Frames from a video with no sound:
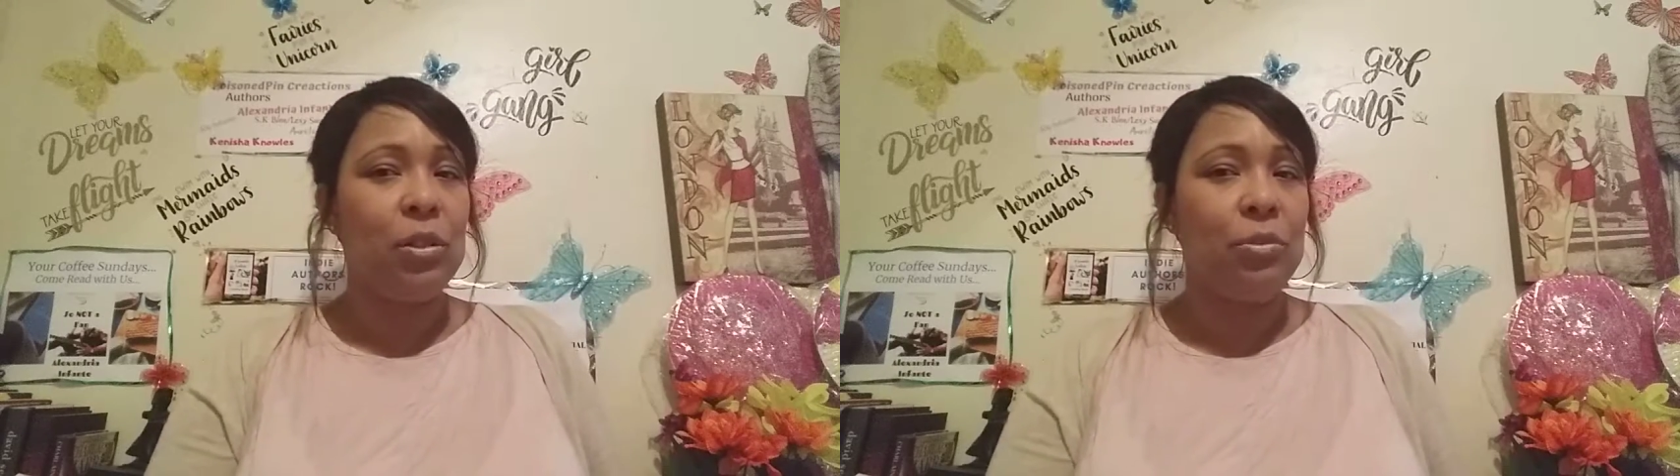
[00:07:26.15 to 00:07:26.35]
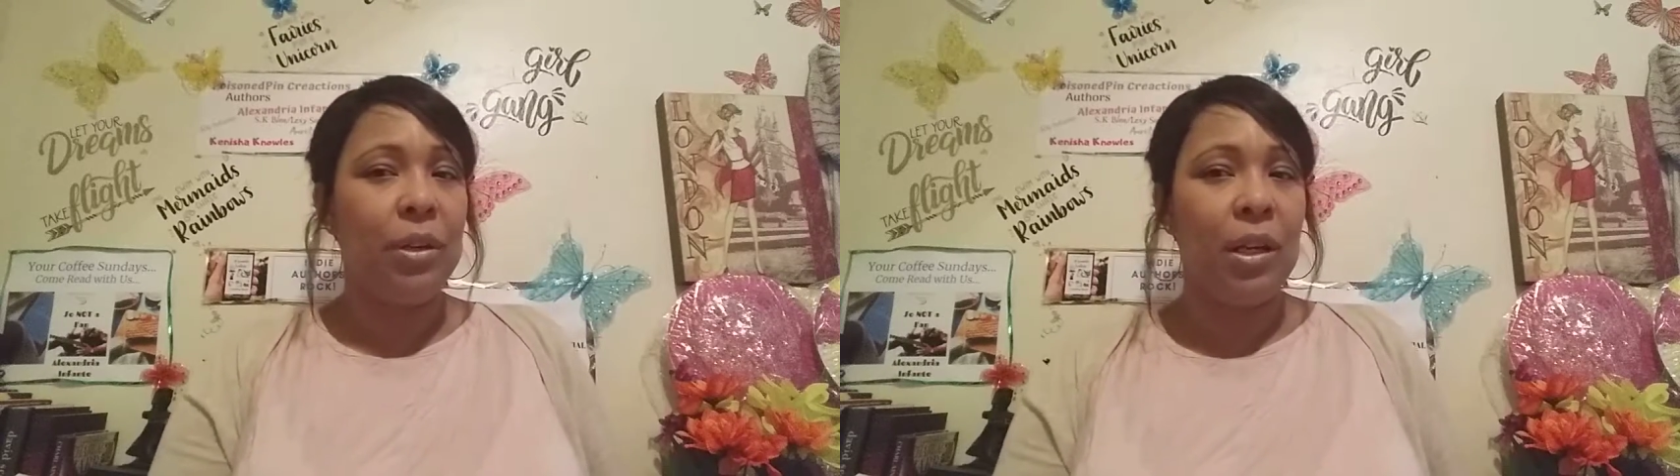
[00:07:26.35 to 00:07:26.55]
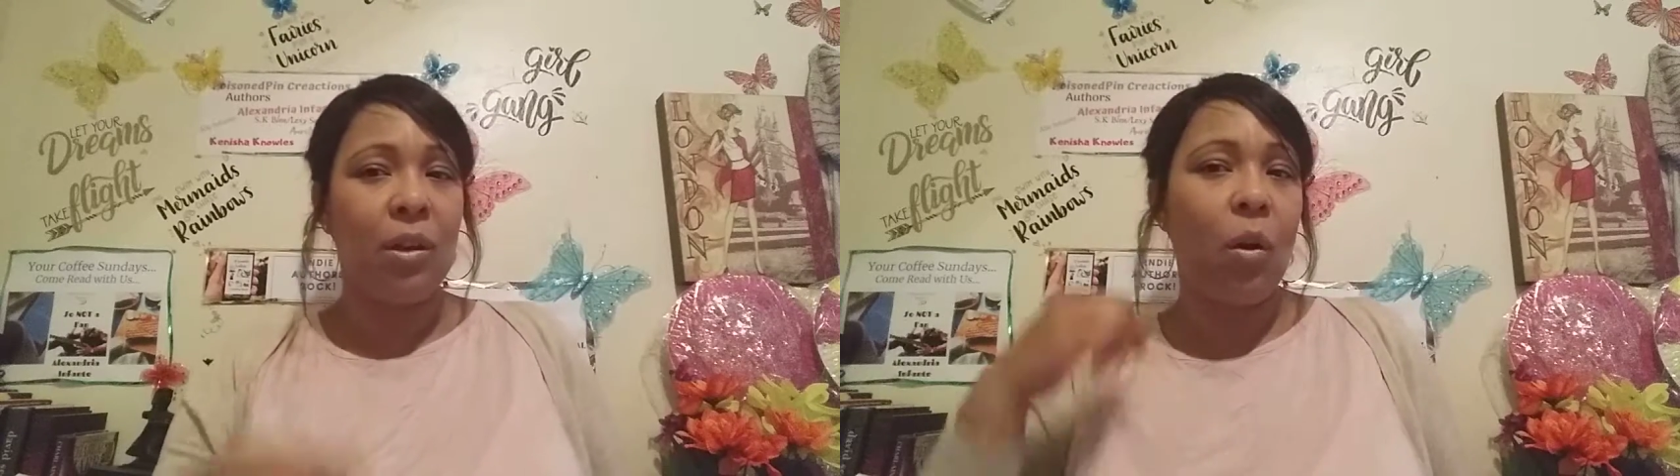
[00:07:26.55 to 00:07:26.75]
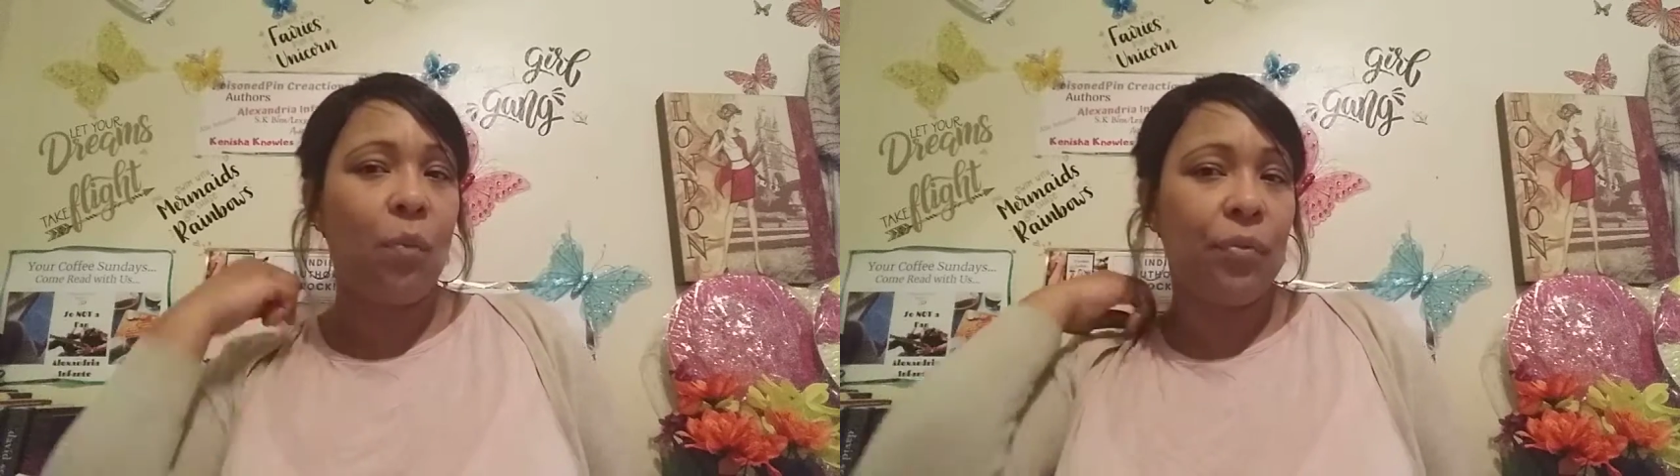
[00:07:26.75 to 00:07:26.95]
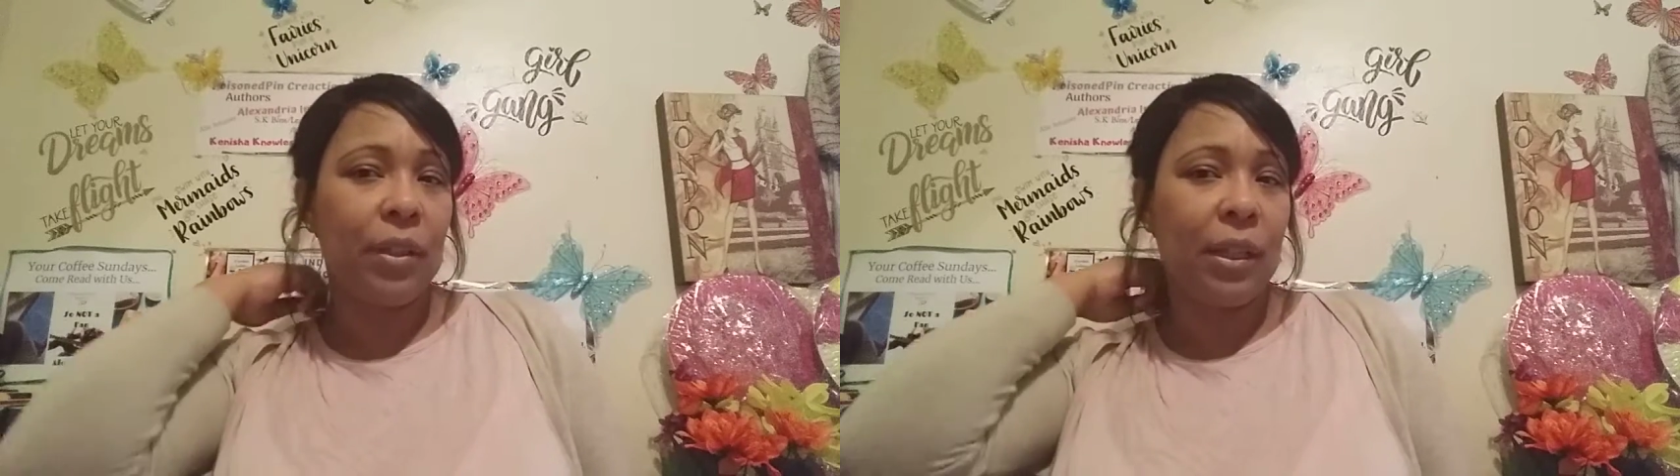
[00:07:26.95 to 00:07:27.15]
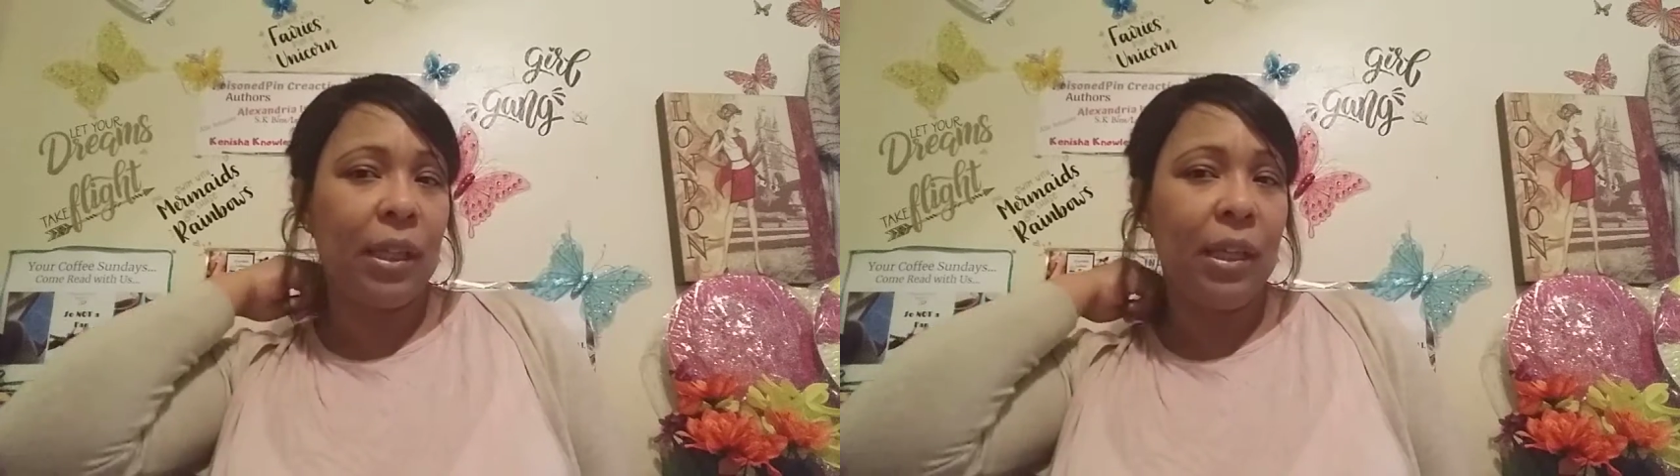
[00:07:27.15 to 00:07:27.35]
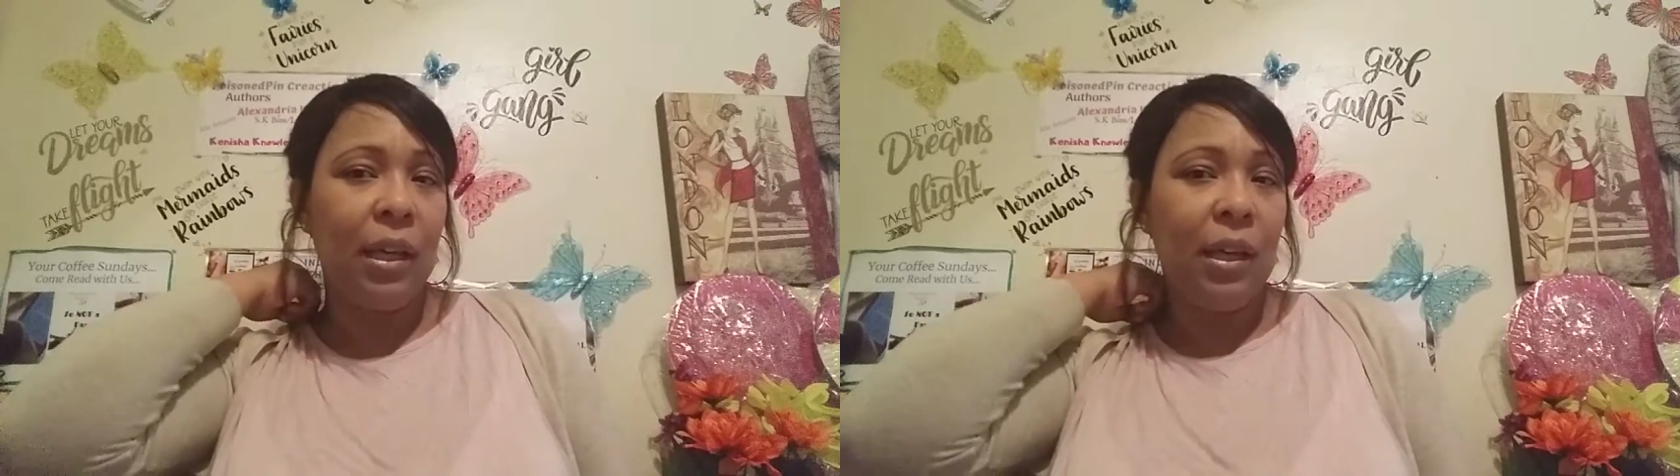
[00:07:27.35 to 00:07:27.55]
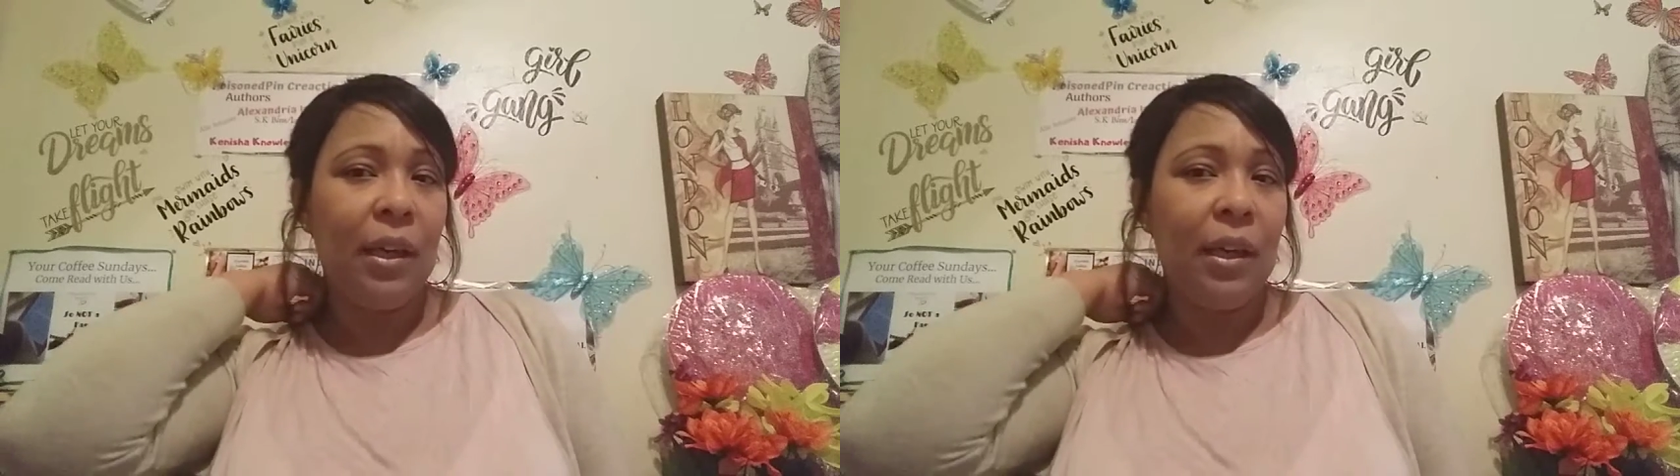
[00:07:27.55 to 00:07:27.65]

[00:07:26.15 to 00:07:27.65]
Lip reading: and hopefully it